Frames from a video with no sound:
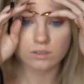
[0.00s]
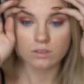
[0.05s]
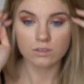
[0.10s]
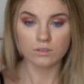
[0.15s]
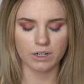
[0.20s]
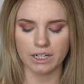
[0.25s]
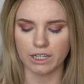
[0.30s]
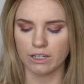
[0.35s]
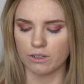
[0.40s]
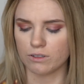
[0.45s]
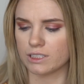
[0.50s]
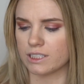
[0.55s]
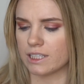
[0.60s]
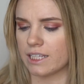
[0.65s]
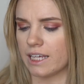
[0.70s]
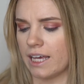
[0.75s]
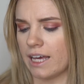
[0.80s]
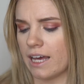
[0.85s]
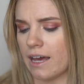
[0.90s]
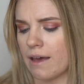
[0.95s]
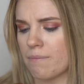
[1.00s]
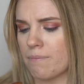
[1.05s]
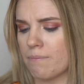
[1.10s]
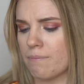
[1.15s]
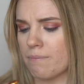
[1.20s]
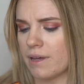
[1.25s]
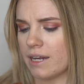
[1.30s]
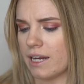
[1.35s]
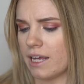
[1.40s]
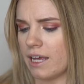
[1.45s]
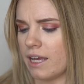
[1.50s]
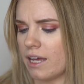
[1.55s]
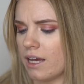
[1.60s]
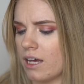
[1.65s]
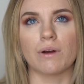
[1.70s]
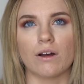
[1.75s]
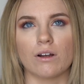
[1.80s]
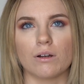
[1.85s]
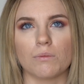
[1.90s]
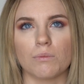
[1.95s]
We're going to use the mini
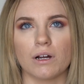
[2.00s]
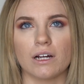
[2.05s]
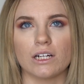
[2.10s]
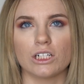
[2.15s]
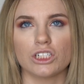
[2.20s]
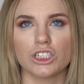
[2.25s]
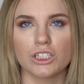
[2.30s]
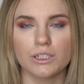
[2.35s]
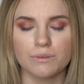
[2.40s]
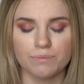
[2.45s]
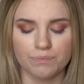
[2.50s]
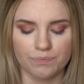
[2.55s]
round brush.